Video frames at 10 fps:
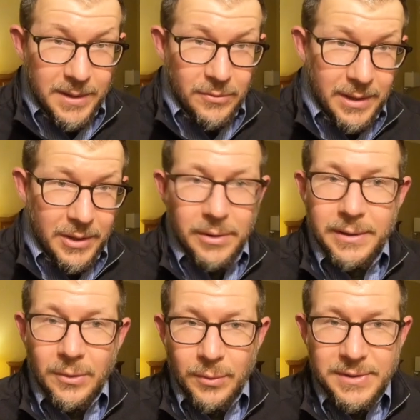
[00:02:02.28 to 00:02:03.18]
getting ready to go to
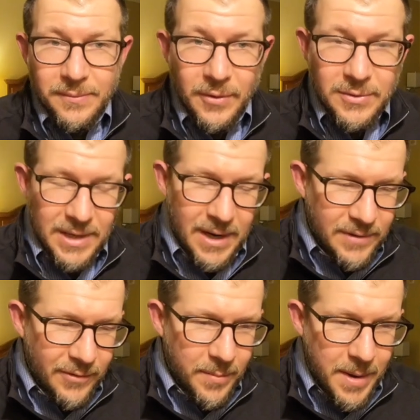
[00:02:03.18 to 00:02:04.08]
dinner with some folks that I've
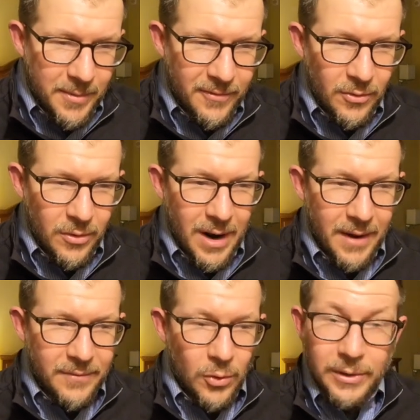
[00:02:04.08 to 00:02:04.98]
never met before.
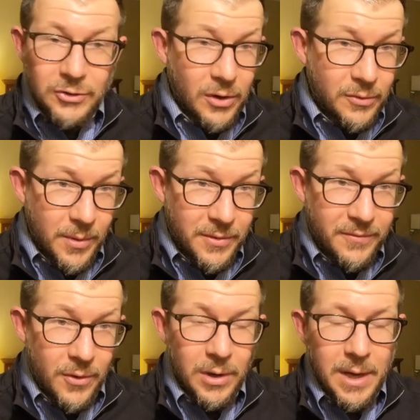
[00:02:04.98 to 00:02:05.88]
I've only talked to them on the
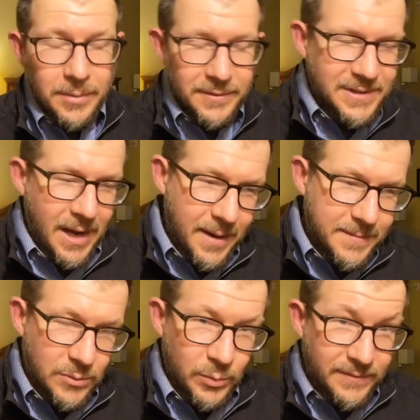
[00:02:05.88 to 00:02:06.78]
phone a couple of
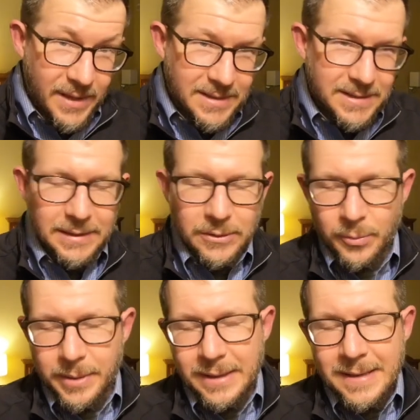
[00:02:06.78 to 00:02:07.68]
times, and we've texted a little
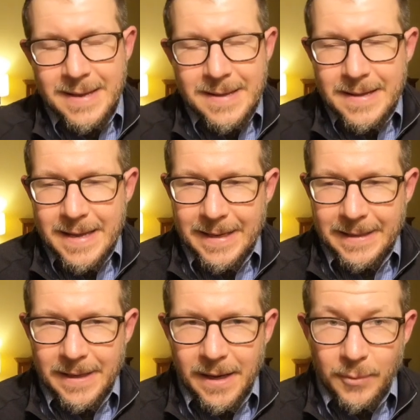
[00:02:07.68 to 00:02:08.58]
bit,
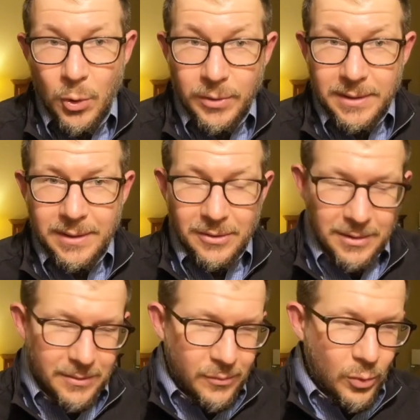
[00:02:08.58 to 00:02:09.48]
and I'm going to dinner,
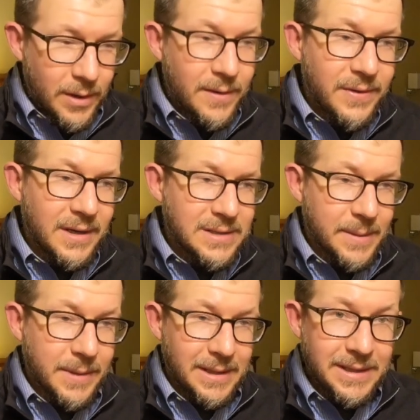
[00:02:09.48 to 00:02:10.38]
and one of the things
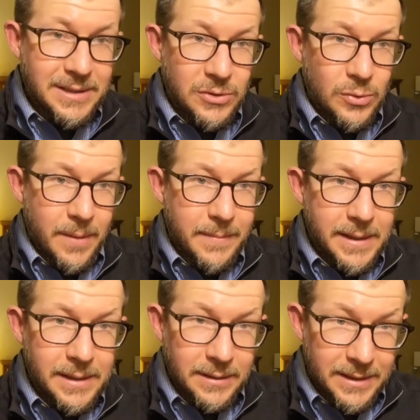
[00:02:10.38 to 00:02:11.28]
I'm going to need to do
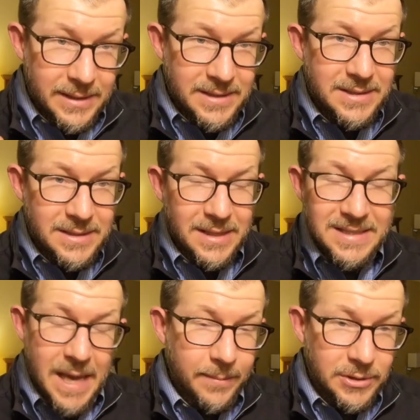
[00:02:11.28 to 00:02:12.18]
immediately is
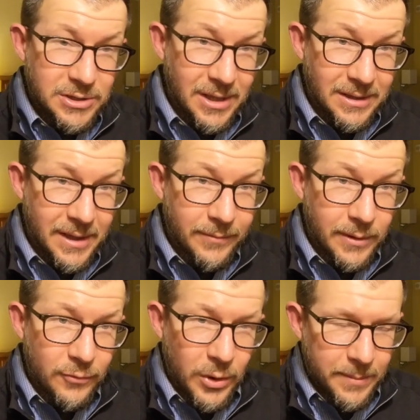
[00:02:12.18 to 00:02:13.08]
establish a level
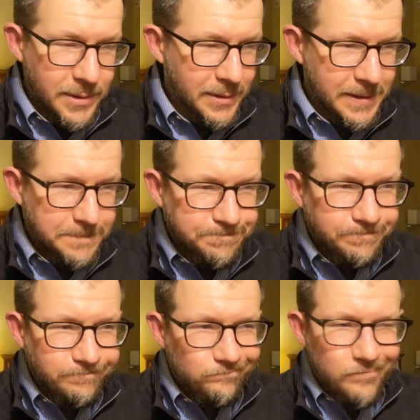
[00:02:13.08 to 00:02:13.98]
of credibility.
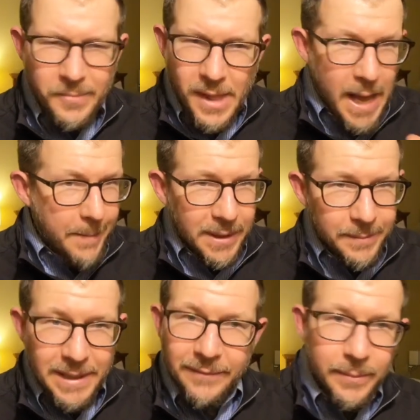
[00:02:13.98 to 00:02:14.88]
I'm going
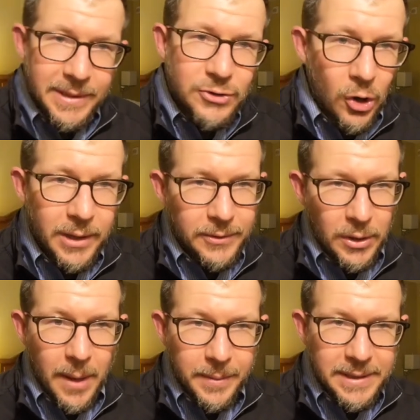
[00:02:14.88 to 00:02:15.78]
to be giving a big talk at their
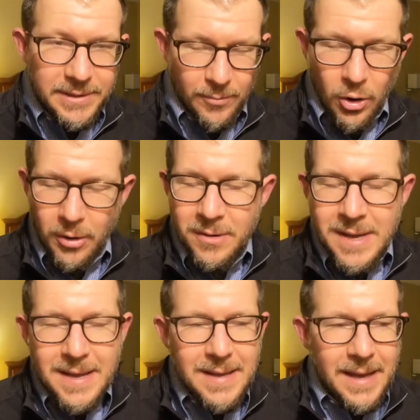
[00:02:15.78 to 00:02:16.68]
company tomorrow,
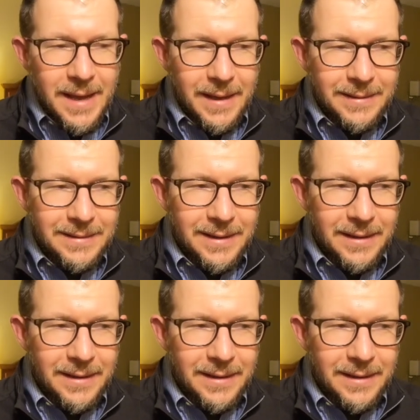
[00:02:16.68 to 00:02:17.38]
and